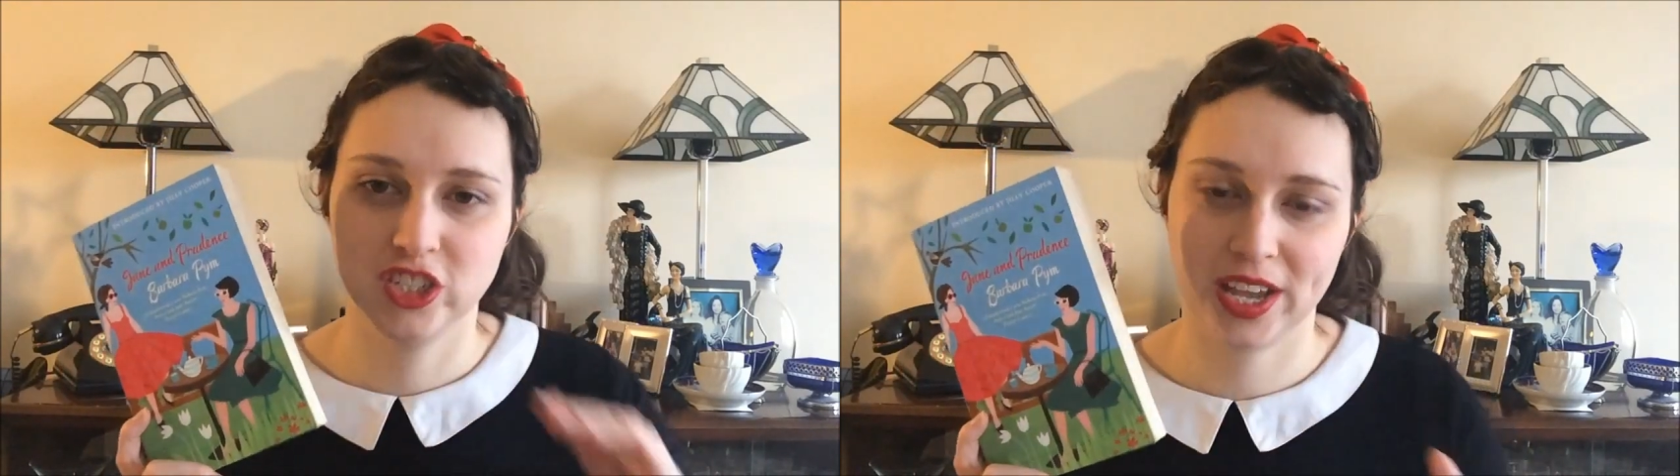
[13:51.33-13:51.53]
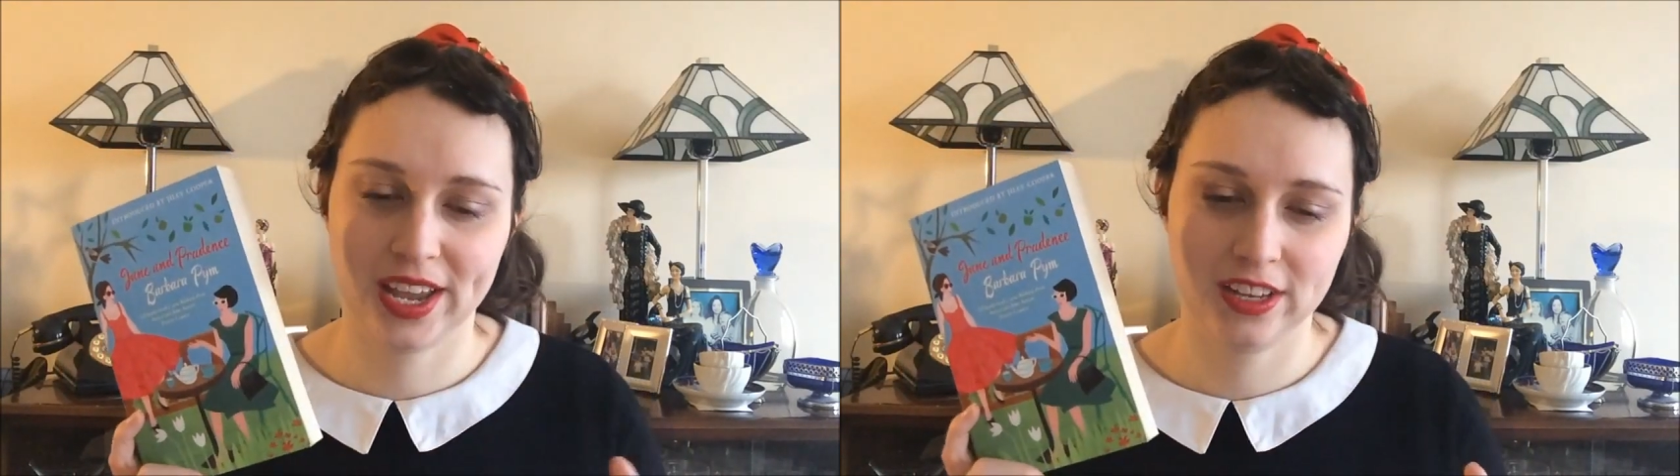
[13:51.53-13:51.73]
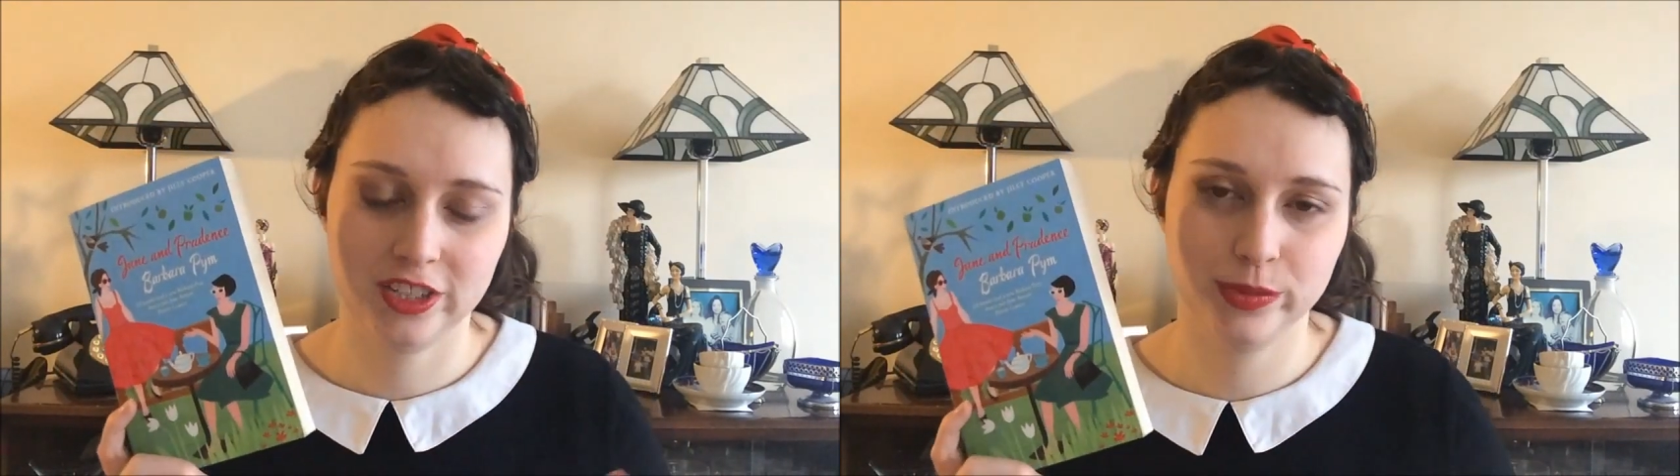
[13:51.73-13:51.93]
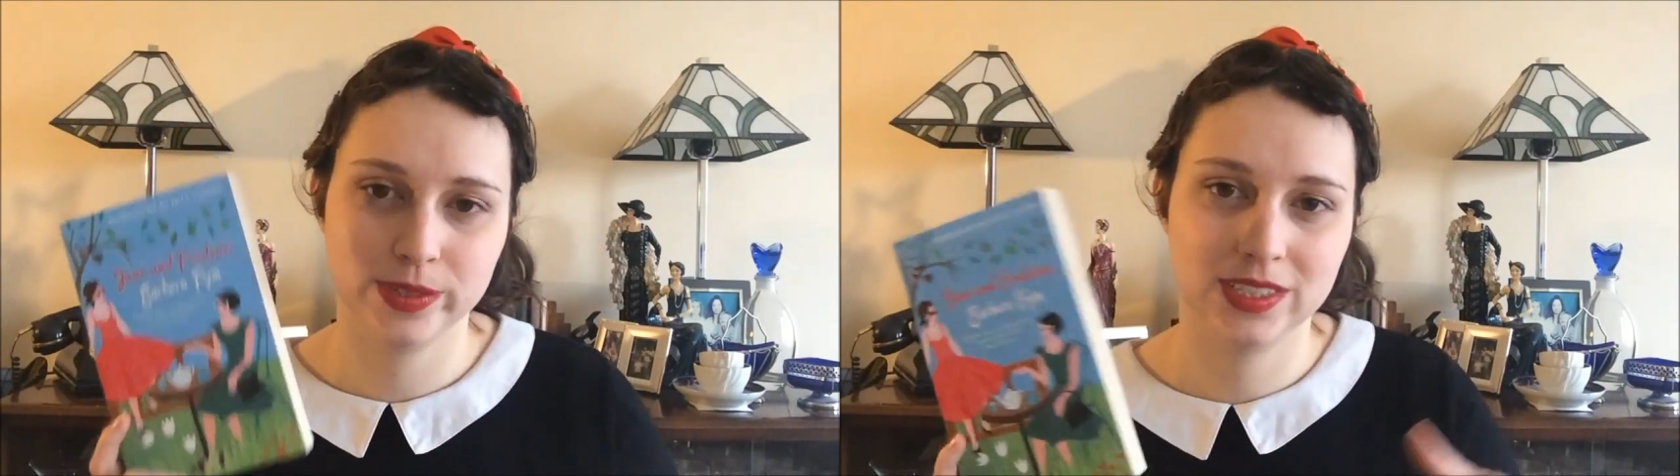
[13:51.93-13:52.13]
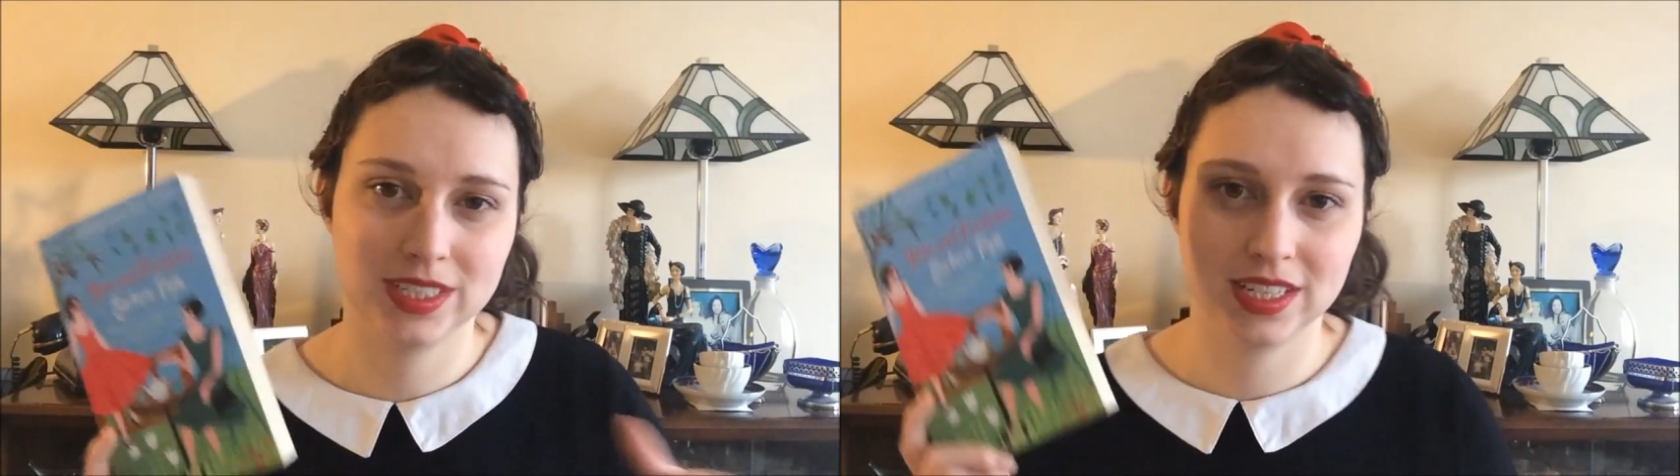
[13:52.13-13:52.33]
Jane, she
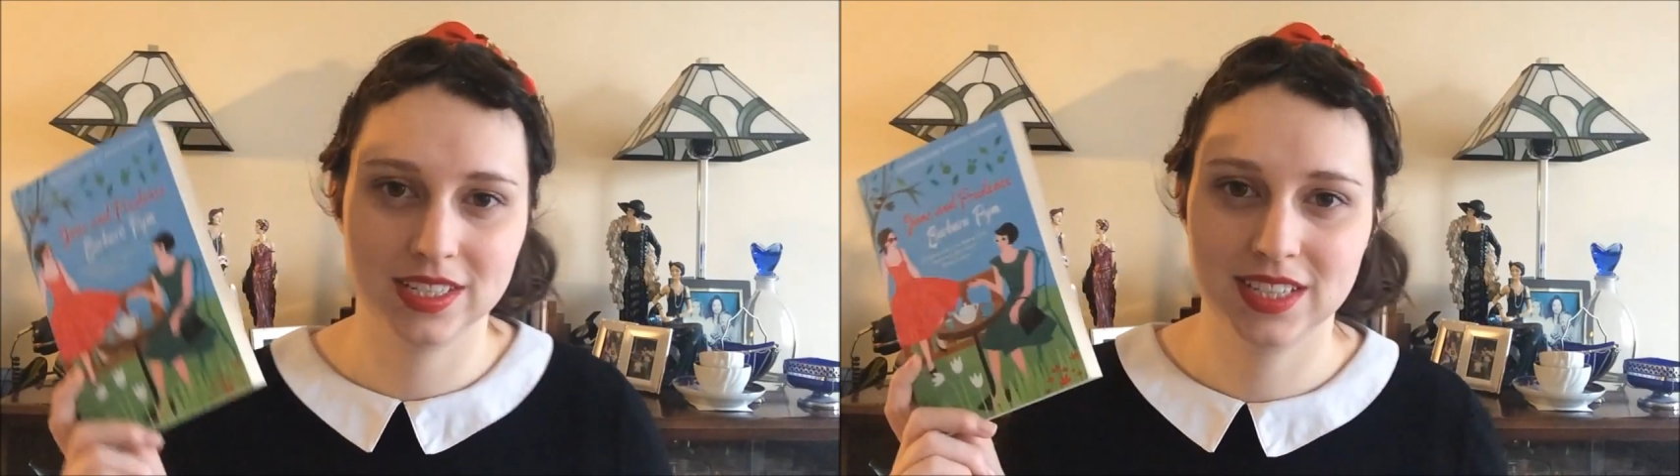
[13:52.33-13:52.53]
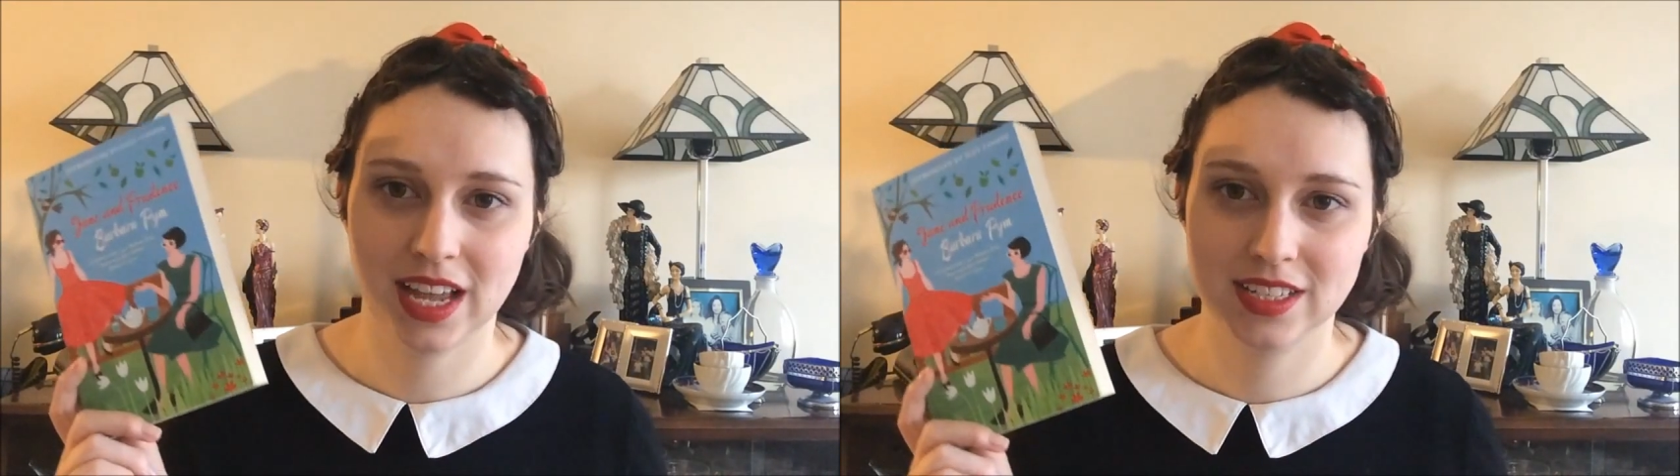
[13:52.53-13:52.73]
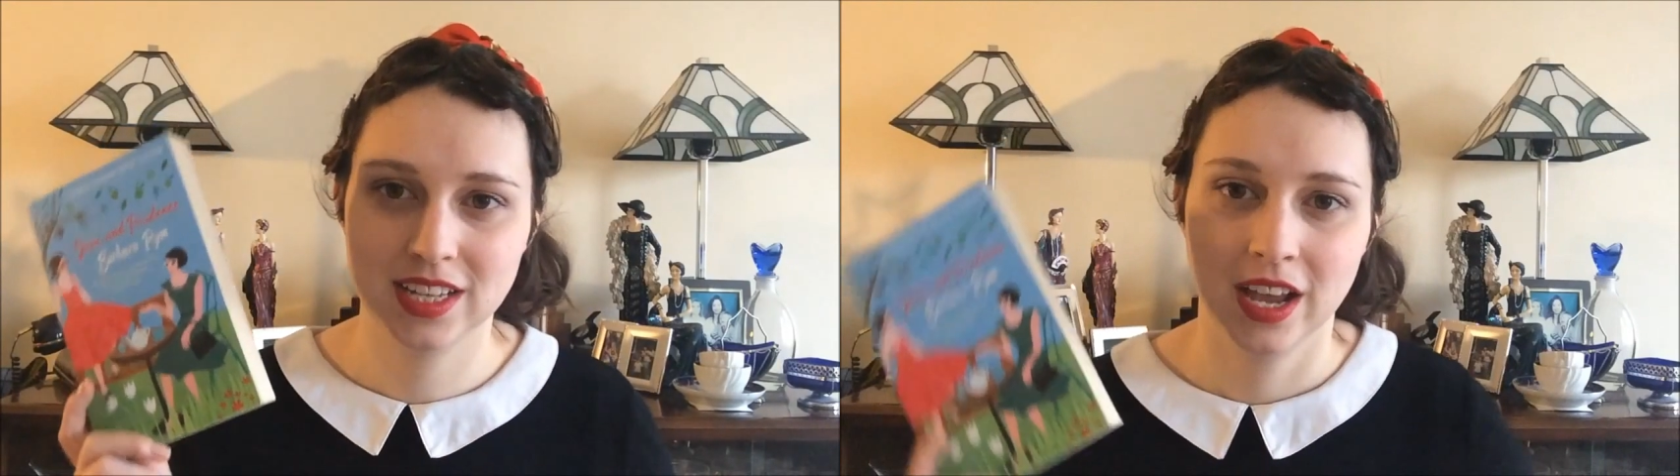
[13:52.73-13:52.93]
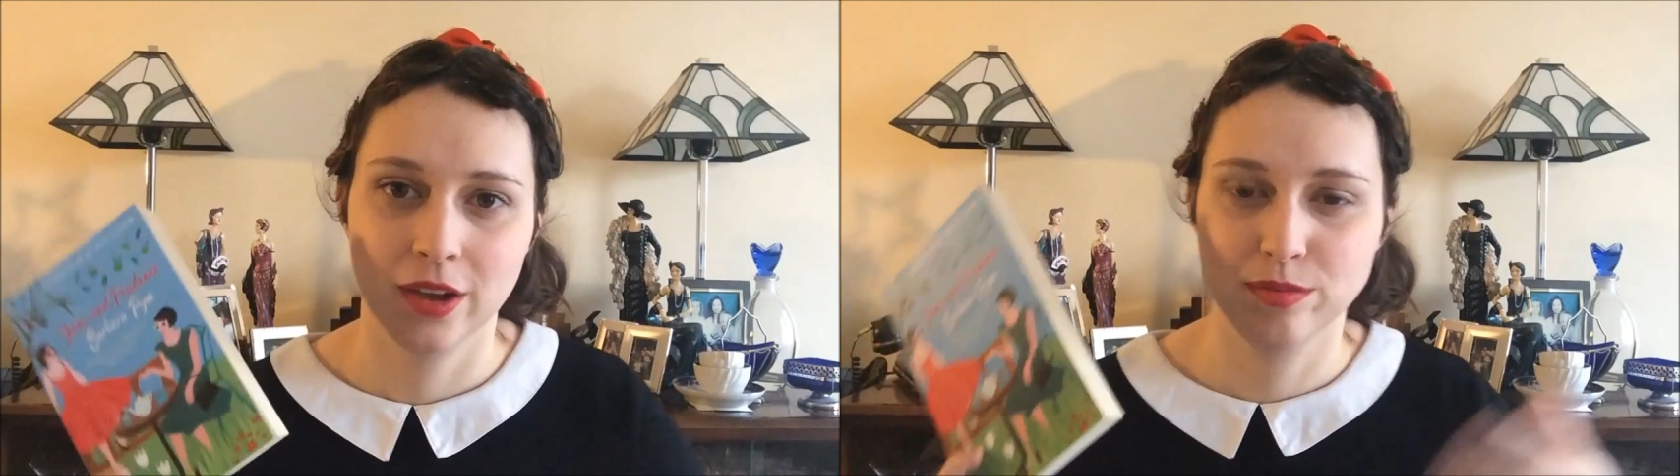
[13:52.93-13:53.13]
wants to set